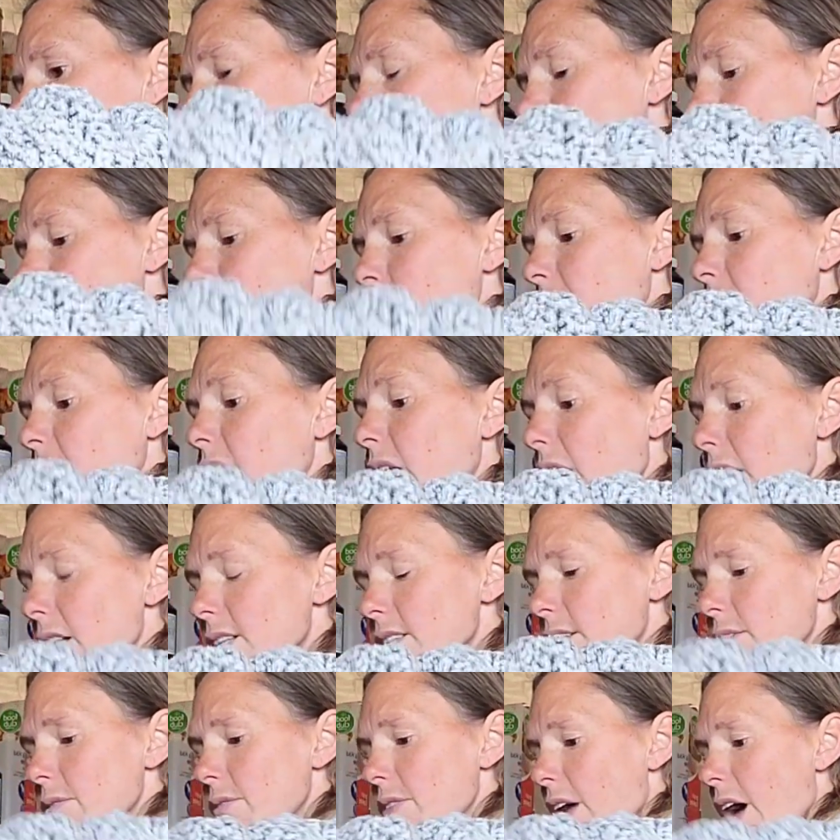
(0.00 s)
And
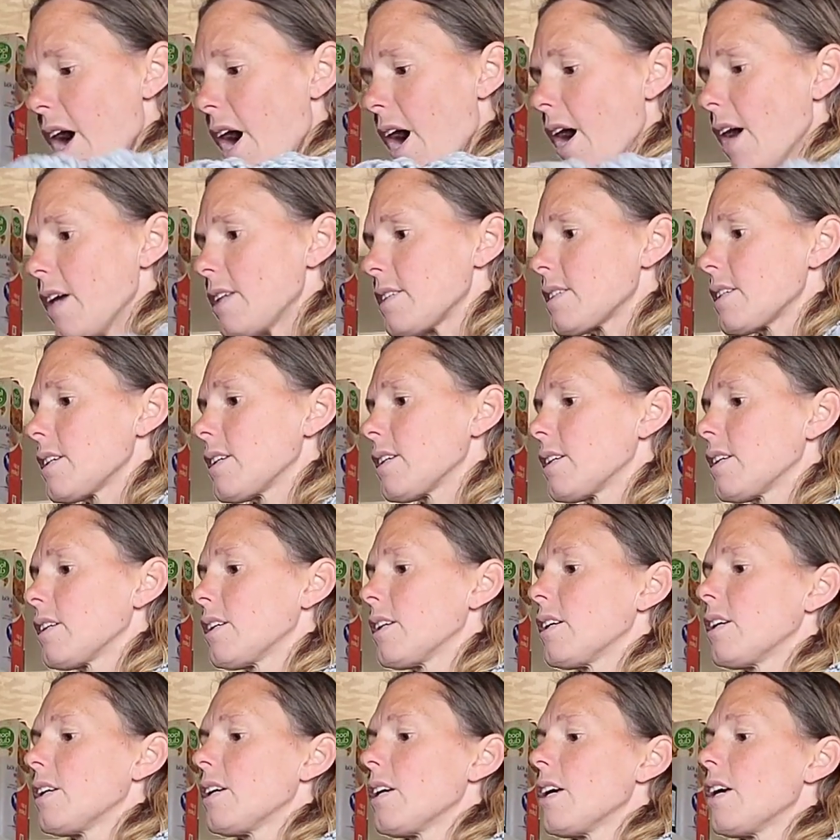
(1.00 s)
because of that,
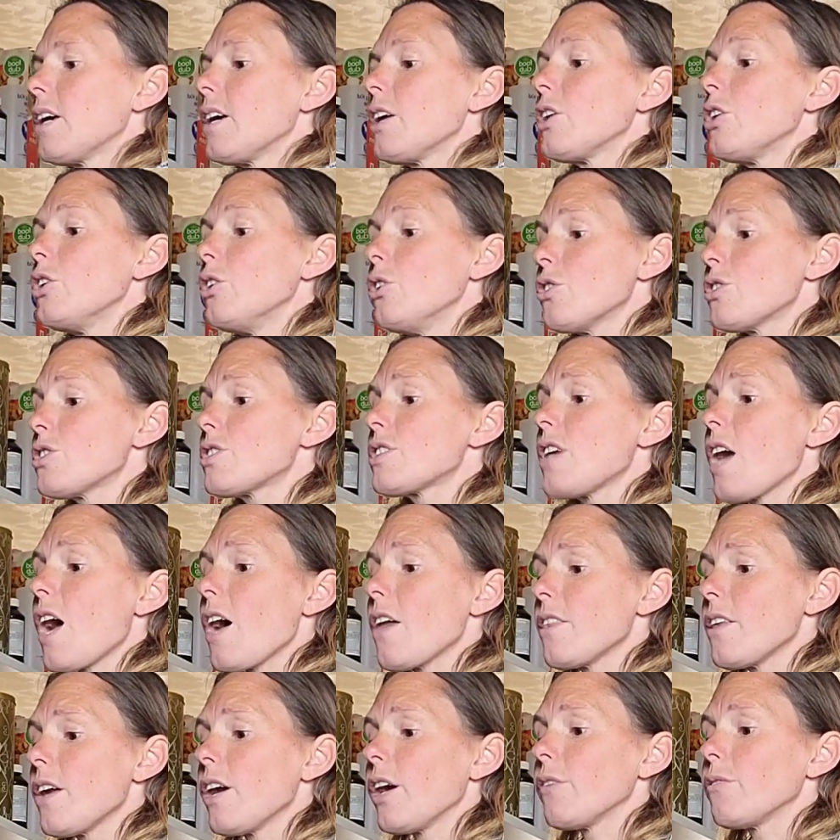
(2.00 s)
you
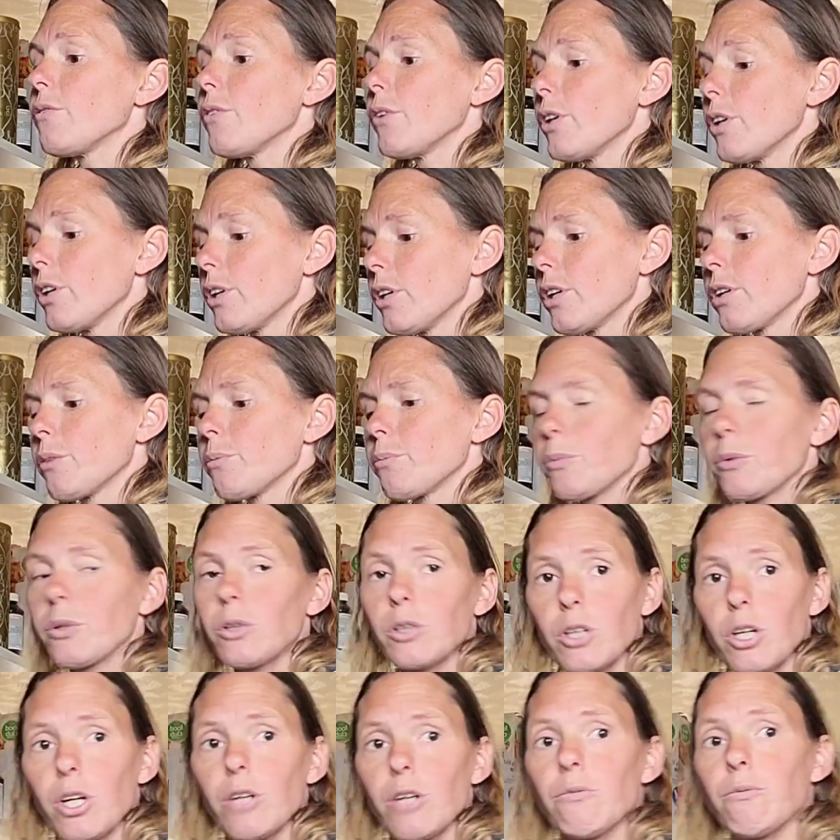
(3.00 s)
stand there for
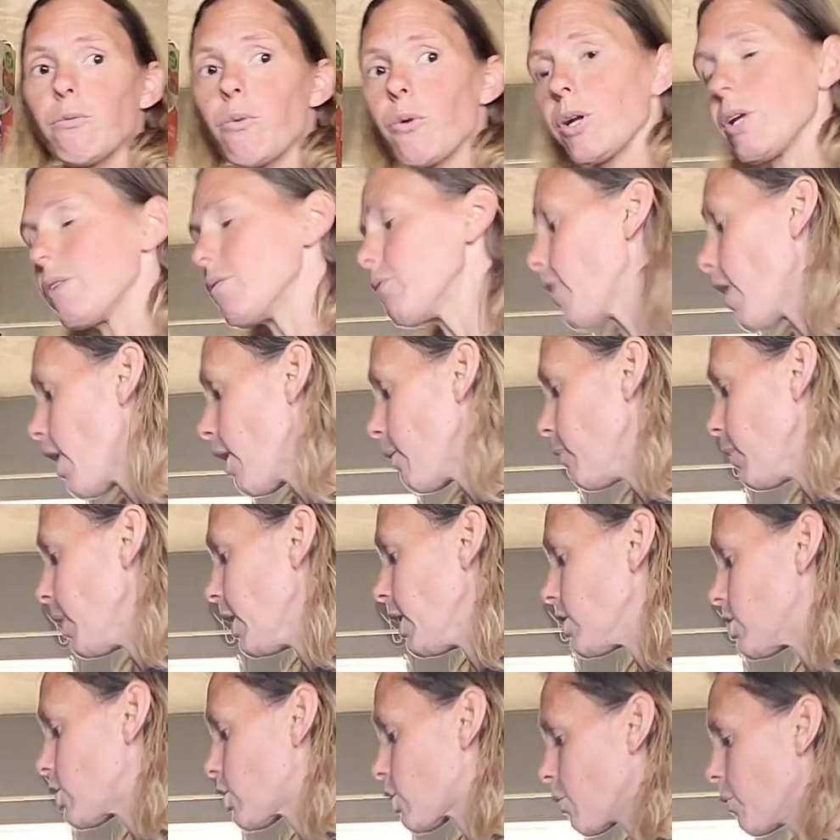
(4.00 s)
good 45
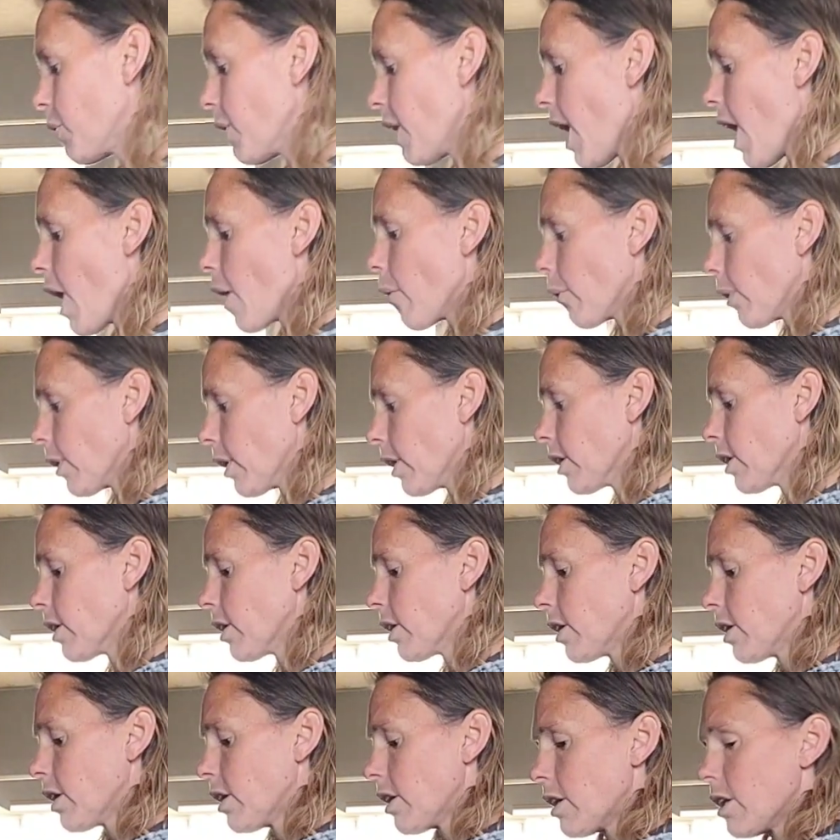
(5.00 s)
minutes to an hour
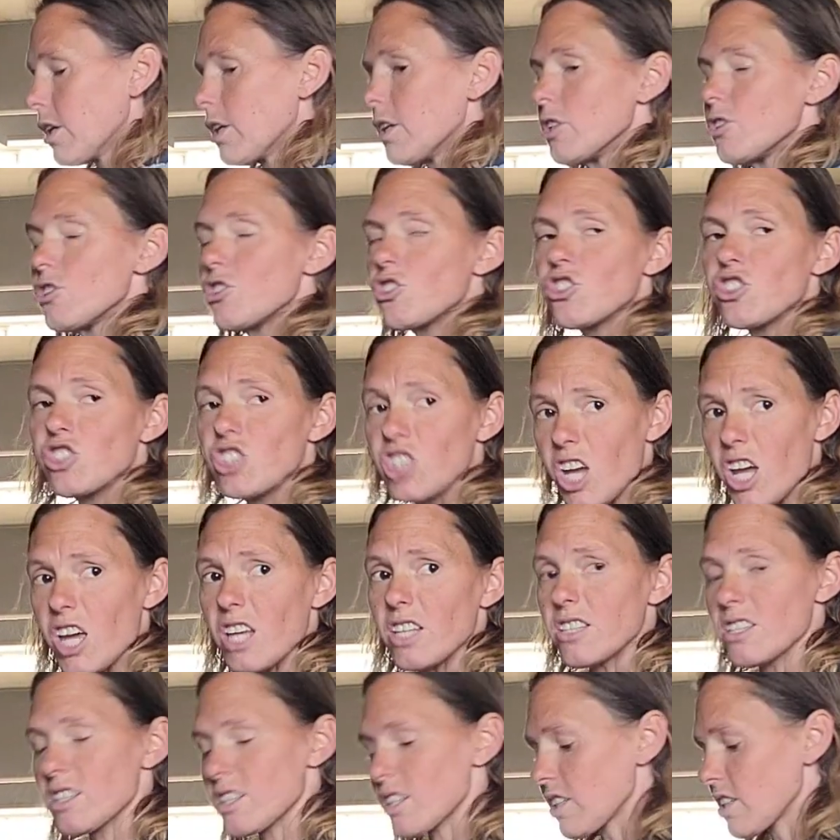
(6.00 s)

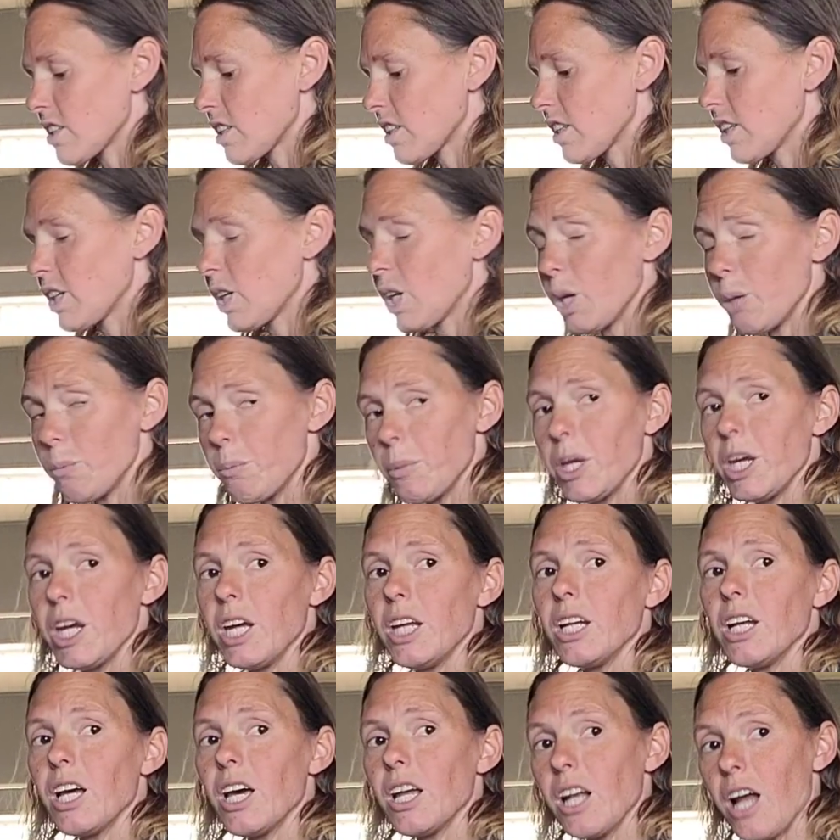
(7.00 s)
just
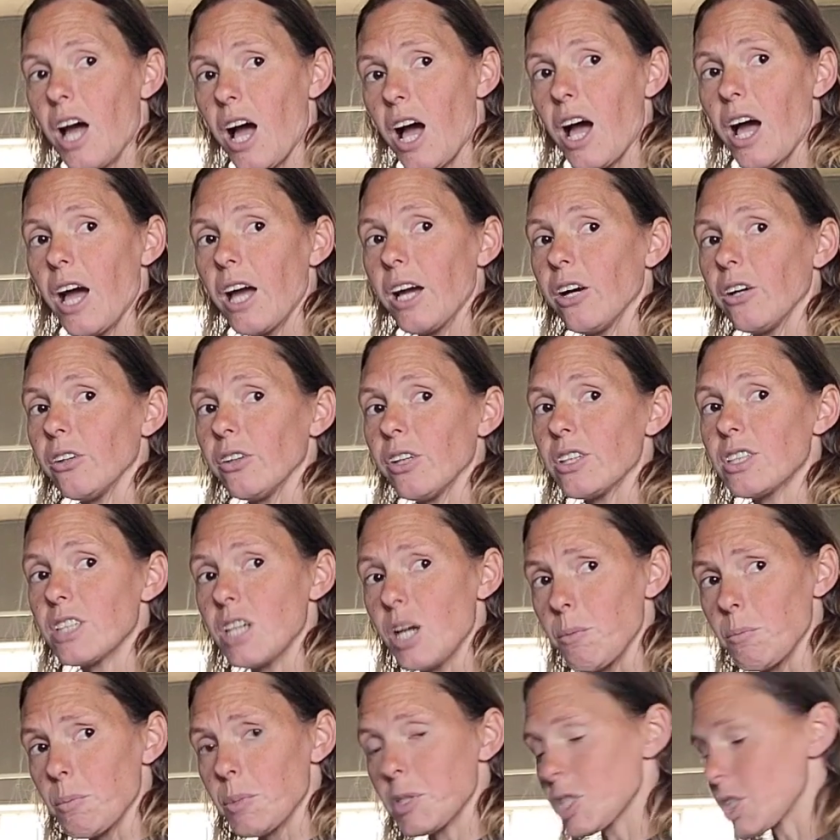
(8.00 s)
keeping an eye on the
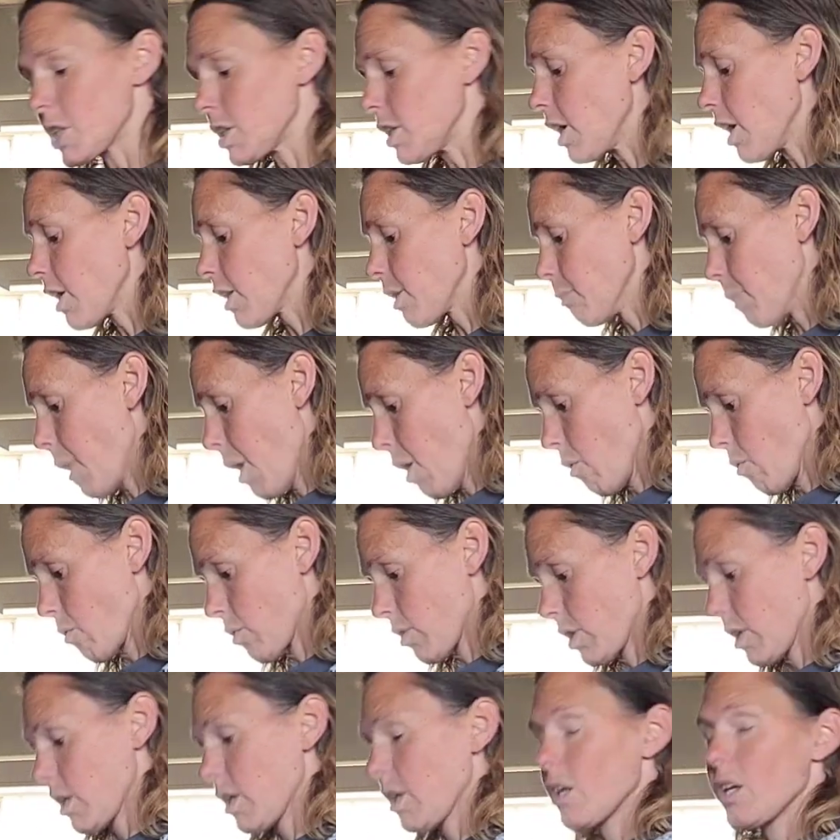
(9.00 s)
temperature of the milk.
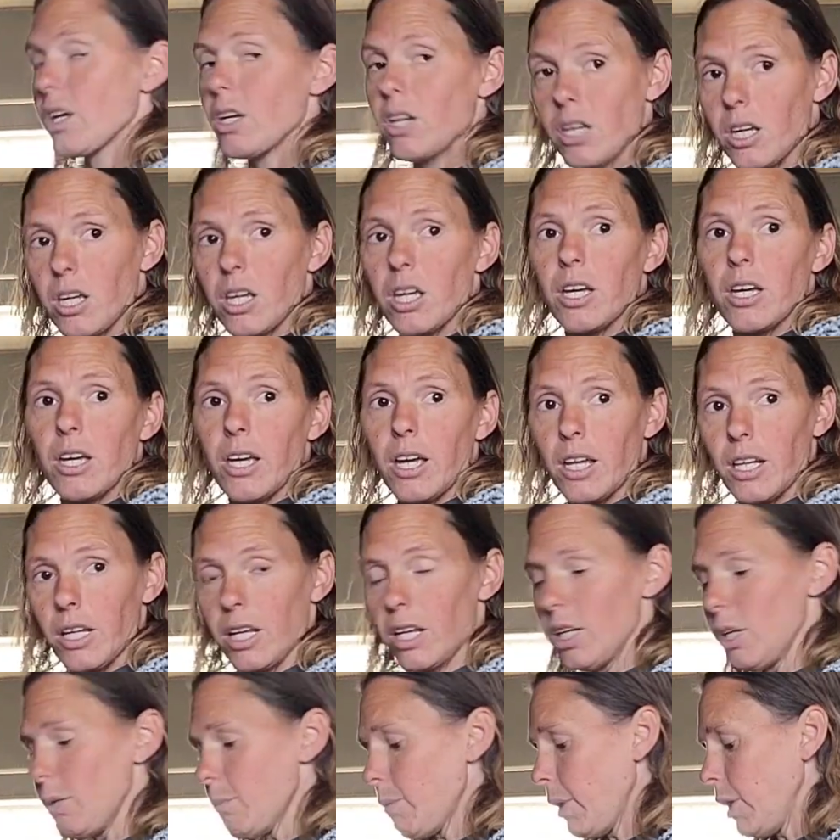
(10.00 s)
And
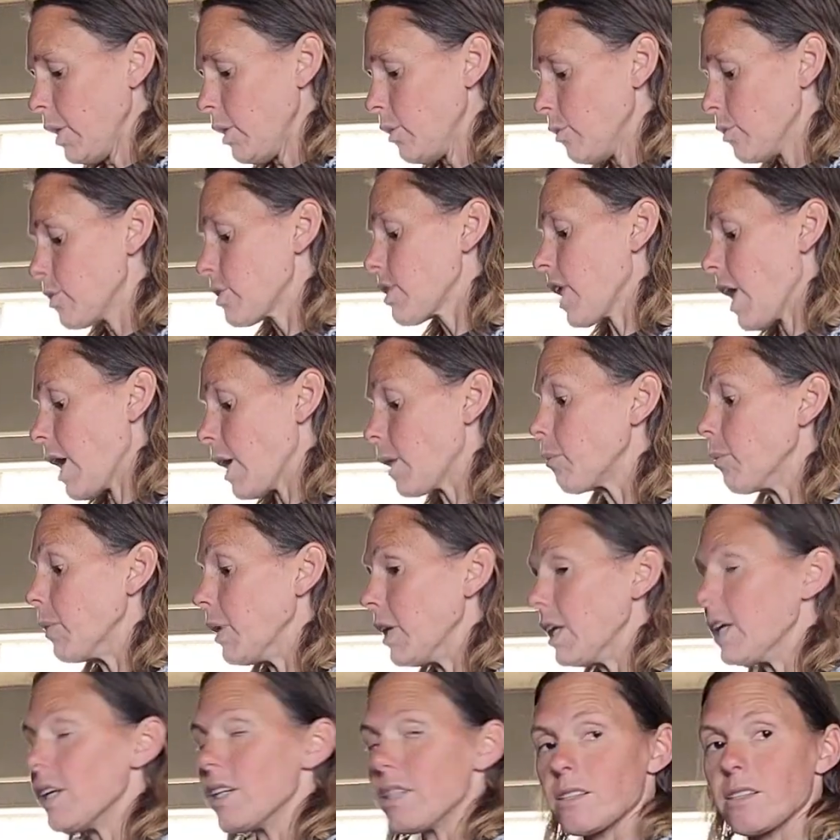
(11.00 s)
anybody who's like
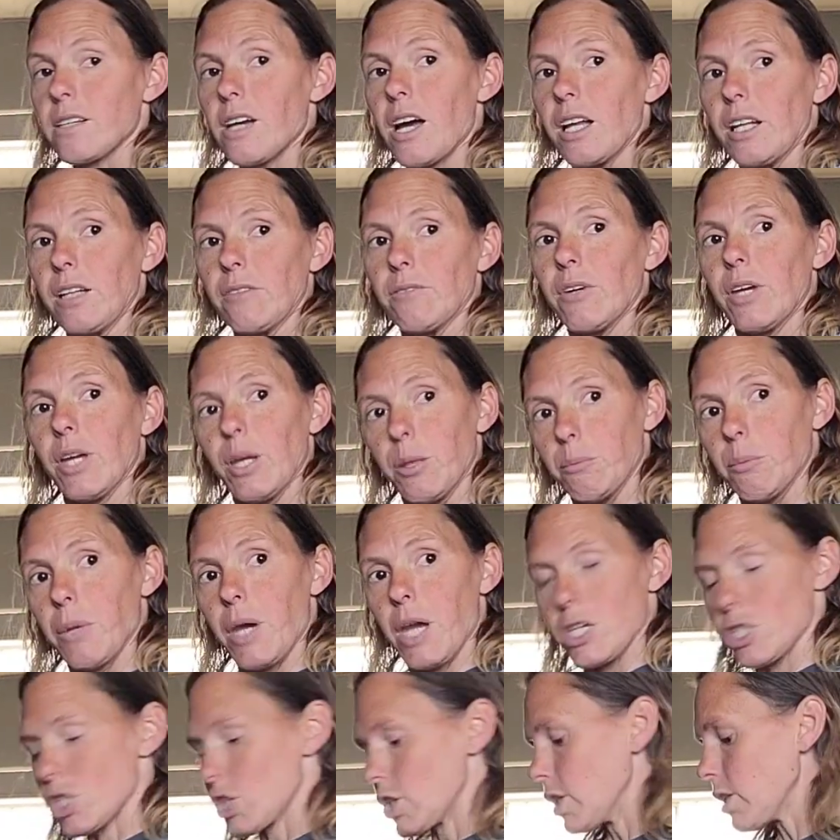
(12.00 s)
me is kind of
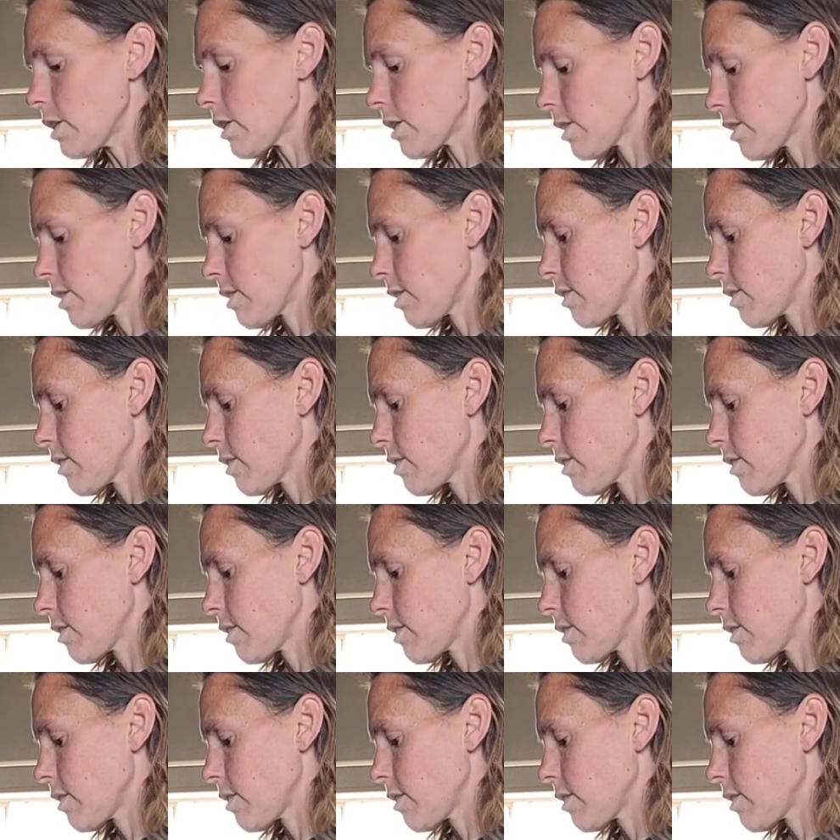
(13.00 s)
impatient